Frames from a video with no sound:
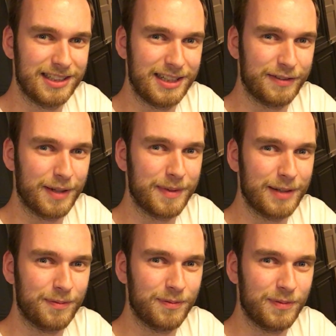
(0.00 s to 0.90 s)
give an
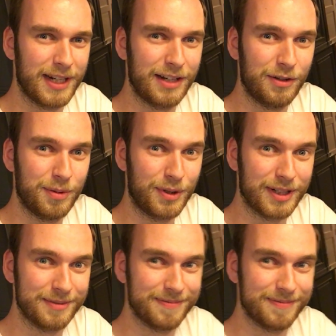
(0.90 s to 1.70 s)
update when I know more.